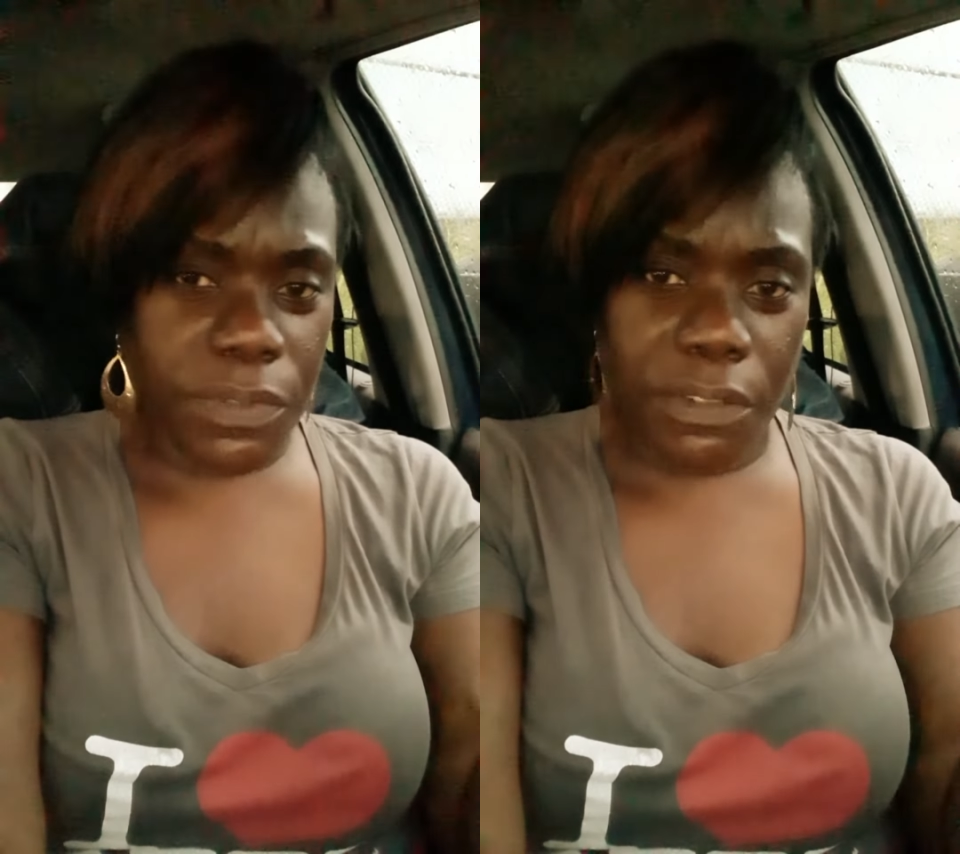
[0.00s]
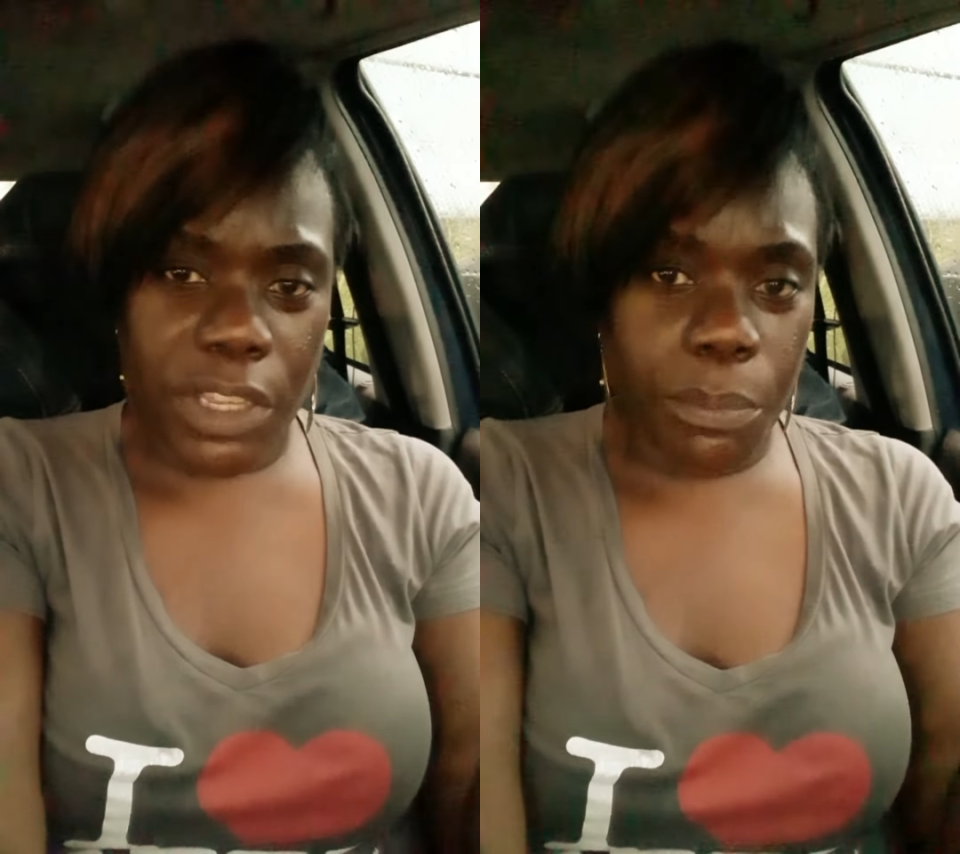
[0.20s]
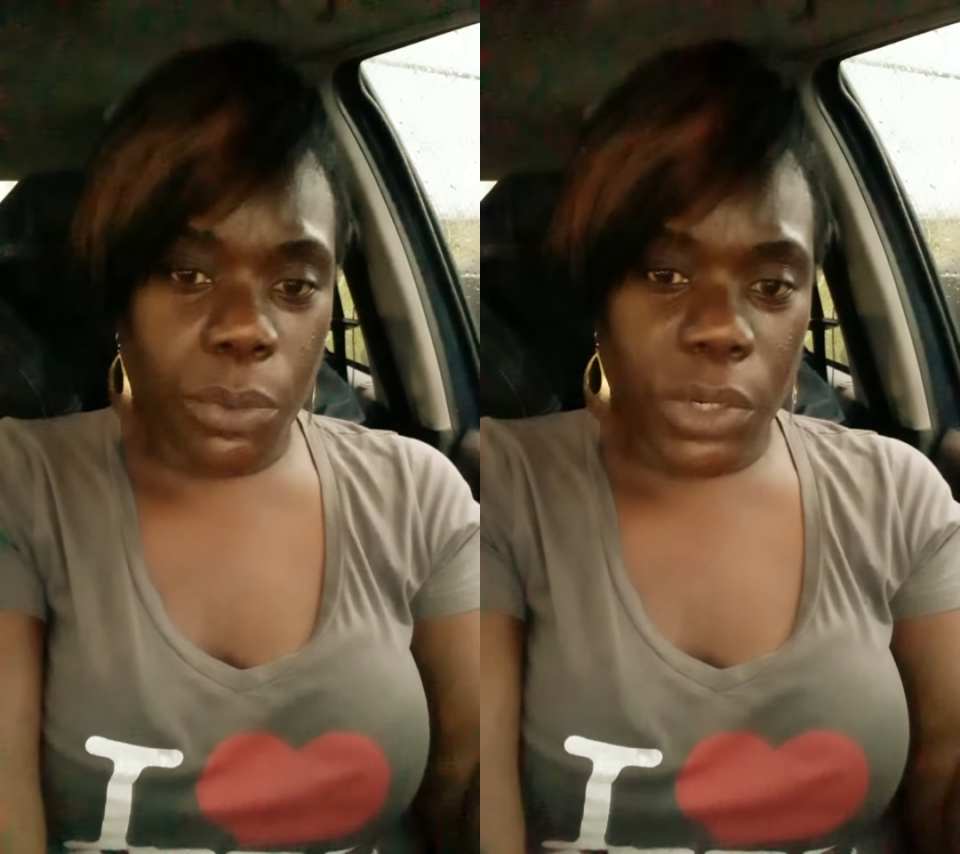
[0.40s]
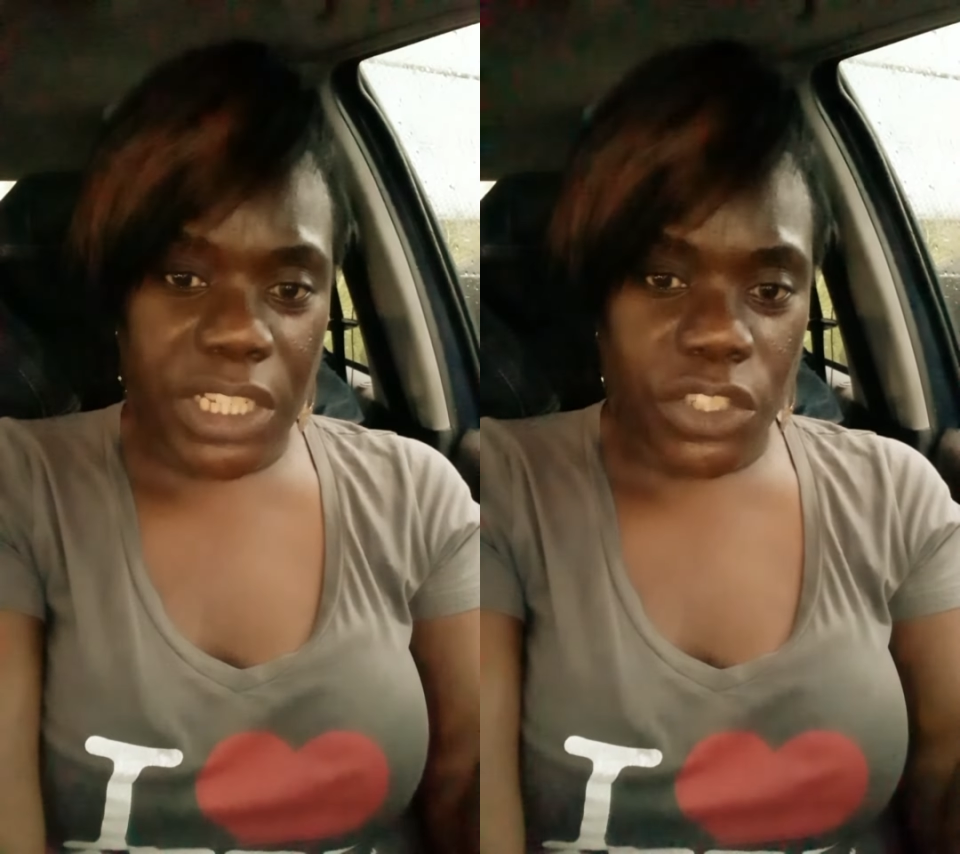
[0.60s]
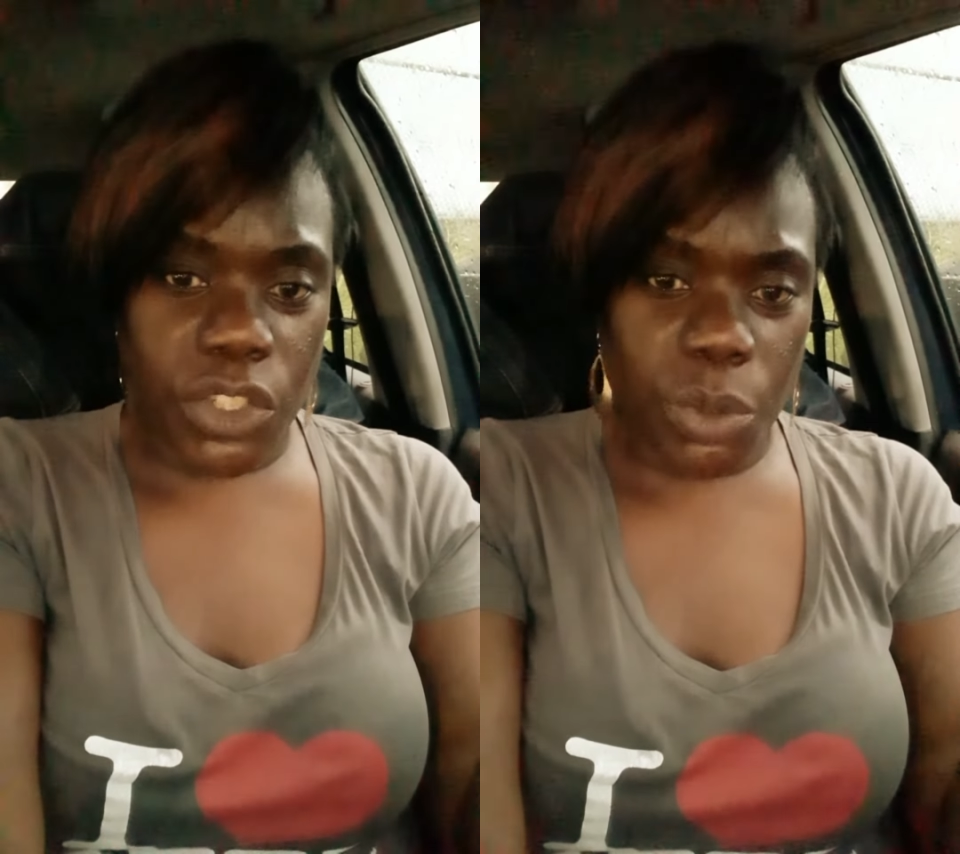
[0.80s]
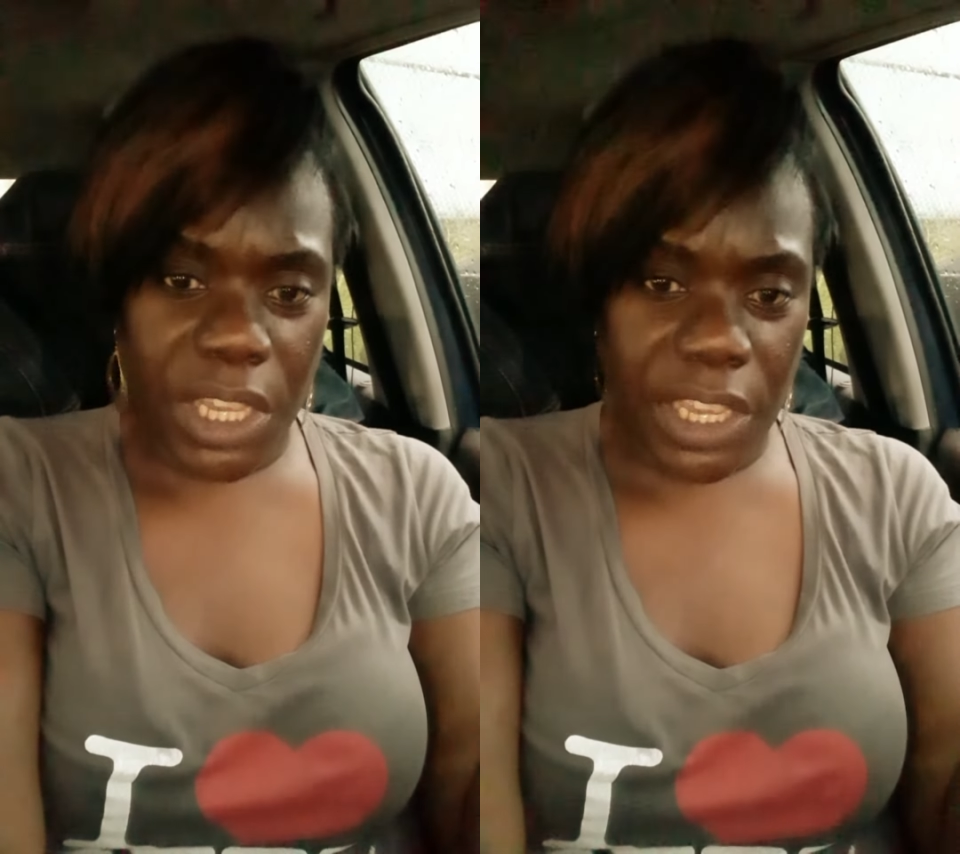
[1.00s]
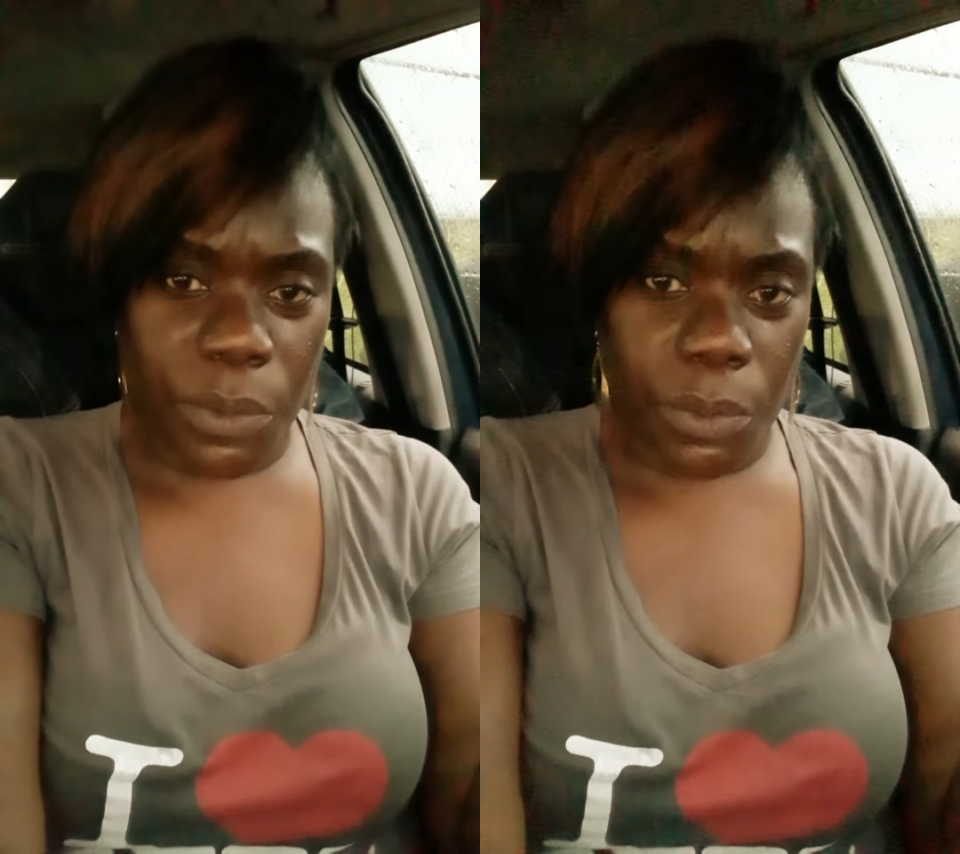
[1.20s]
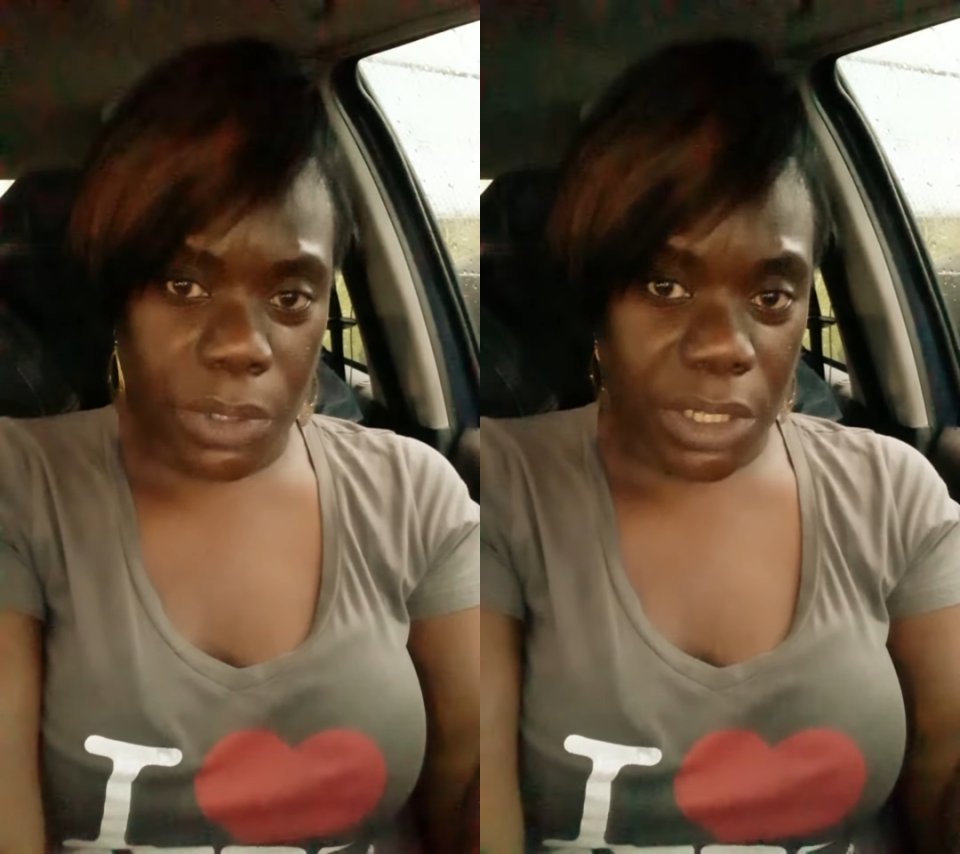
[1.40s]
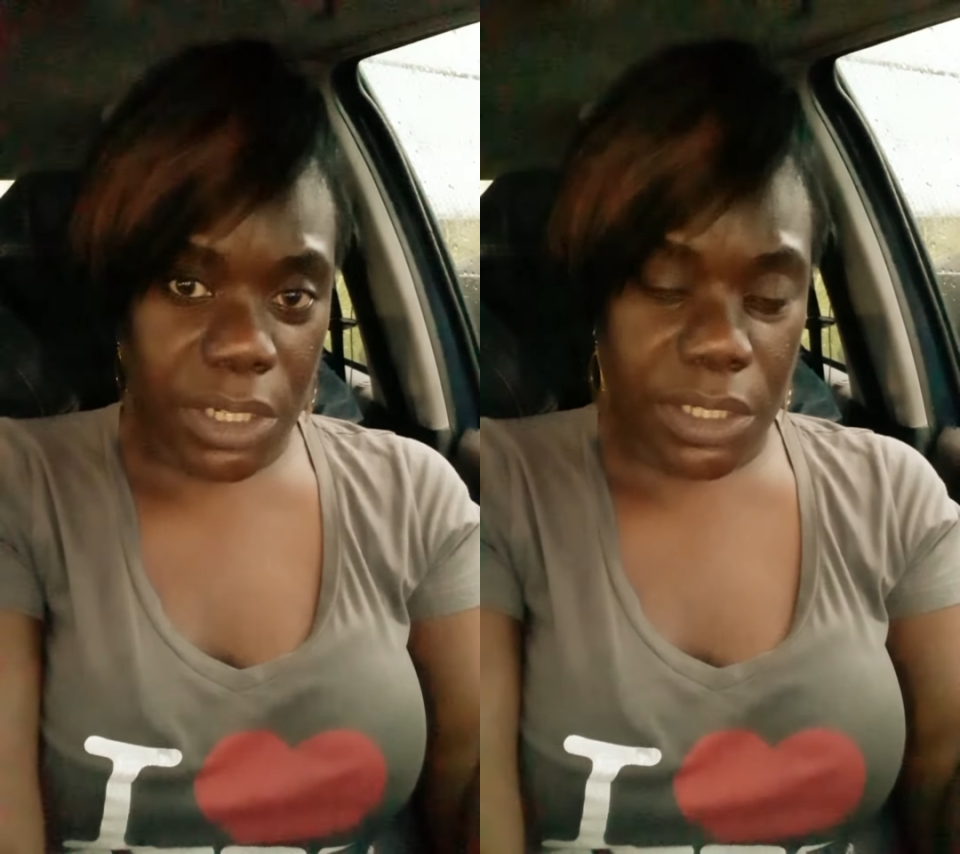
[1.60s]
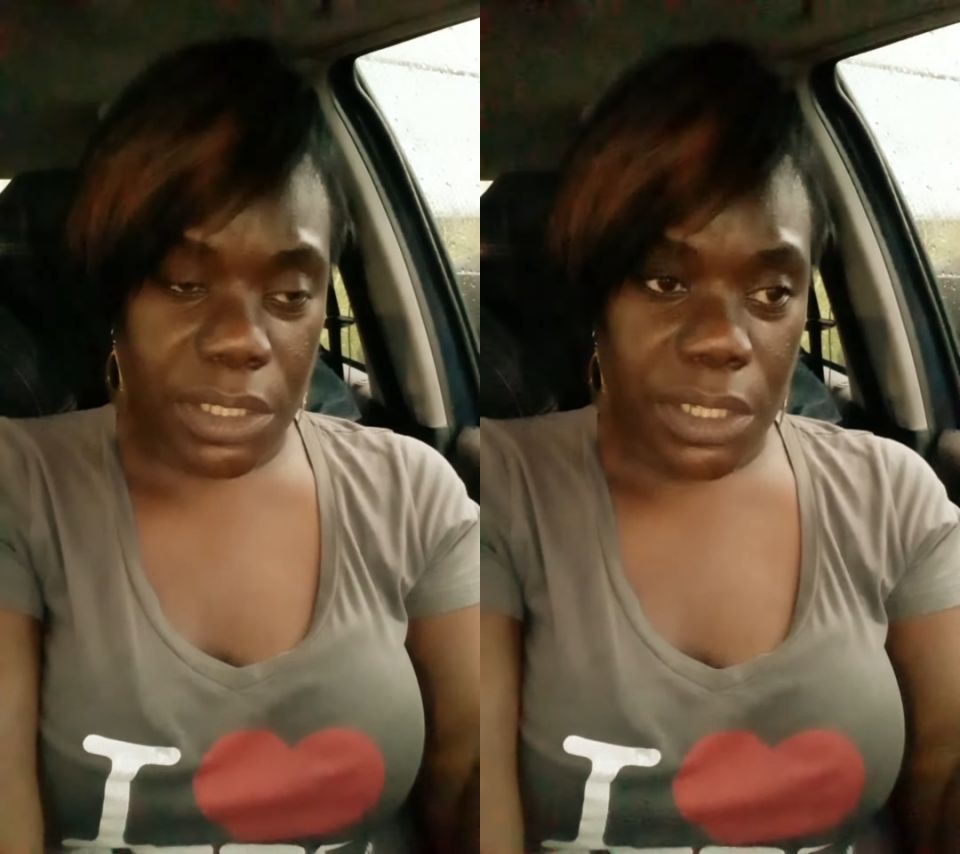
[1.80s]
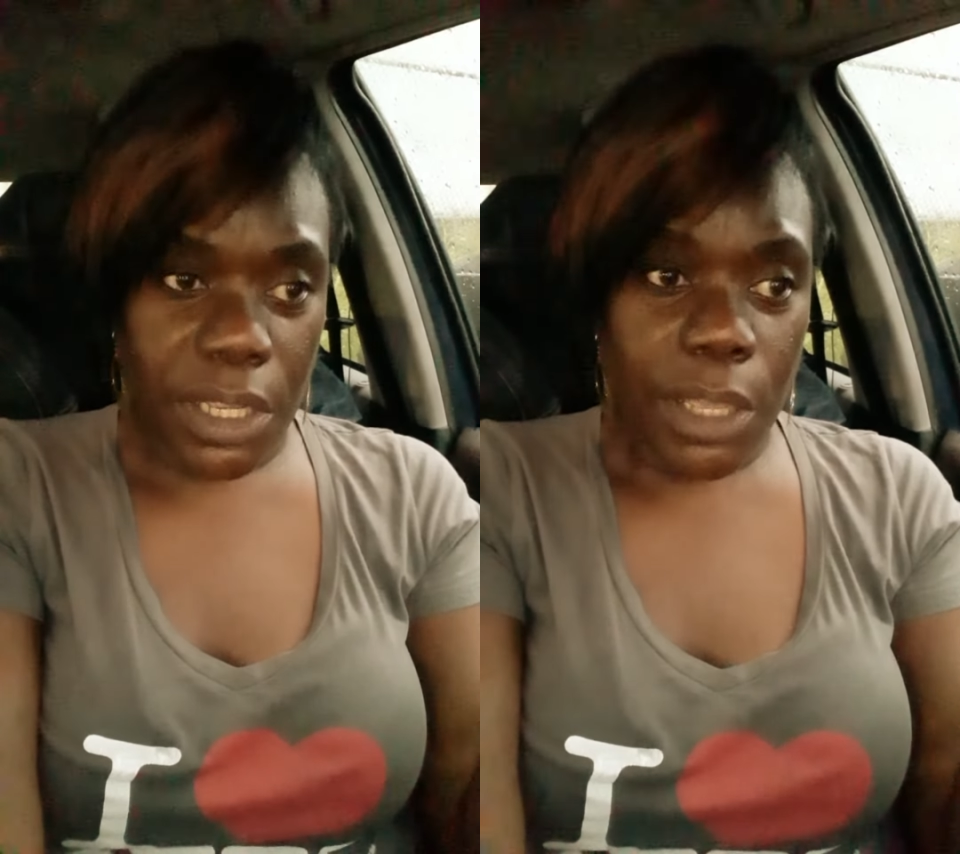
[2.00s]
very important that you hear all of this